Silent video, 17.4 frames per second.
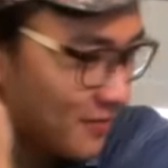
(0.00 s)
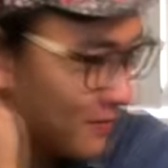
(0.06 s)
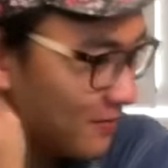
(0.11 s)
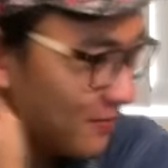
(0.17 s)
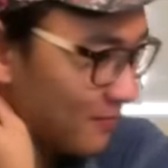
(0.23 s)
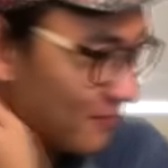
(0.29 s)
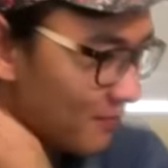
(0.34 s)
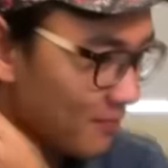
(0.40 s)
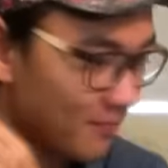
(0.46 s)

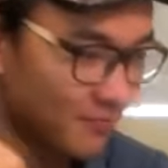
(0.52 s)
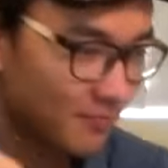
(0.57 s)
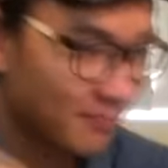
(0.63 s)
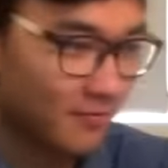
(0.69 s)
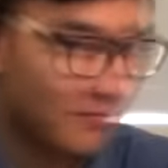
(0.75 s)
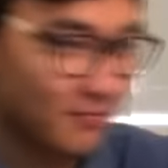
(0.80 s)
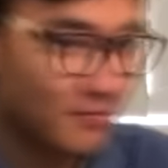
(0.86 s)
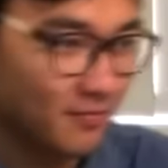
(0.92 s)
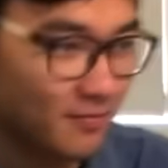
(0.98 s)

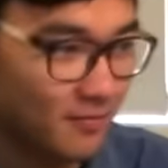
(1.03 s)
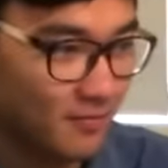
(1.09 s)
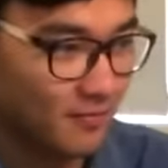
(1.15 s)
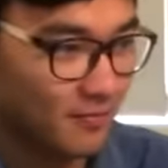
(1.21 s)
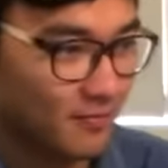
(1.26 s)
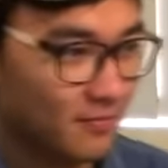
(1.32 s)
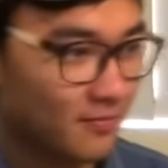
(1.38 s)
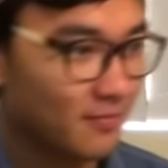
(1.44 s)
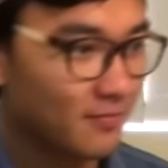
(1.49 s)

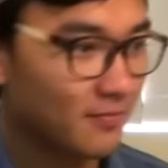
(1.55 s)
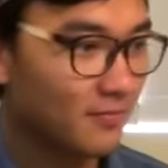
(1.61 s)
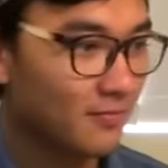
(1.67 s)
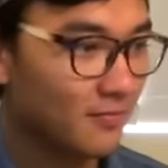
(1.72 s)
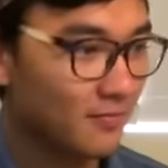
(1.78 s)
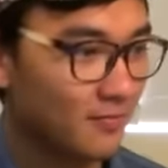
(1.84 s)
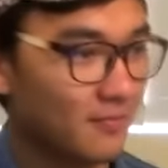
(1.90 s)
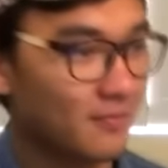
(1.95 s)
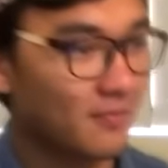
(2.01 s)

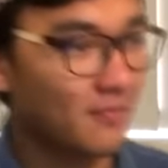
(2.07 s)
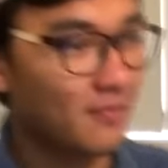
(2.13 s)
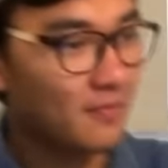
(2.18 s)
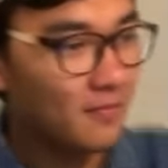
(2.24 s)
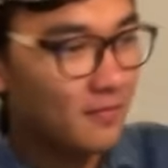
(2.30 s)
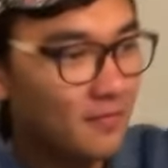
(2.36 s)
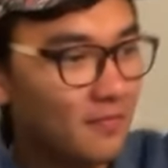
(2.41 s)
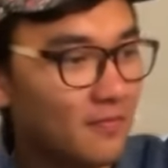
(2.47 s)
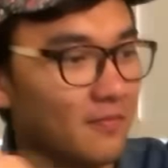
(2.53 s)

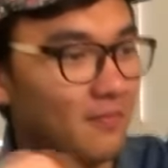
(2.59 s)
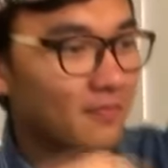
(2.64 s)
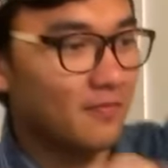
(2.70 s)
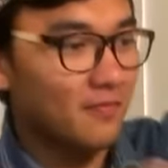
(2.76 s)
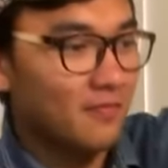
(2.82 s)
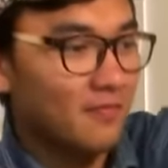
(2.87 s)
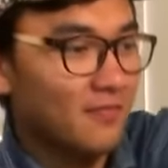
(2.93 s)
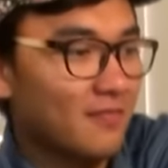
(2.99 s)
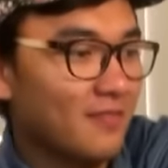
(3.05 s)

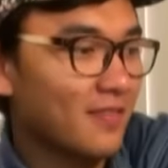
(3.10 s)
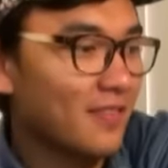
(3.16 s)
[no speech]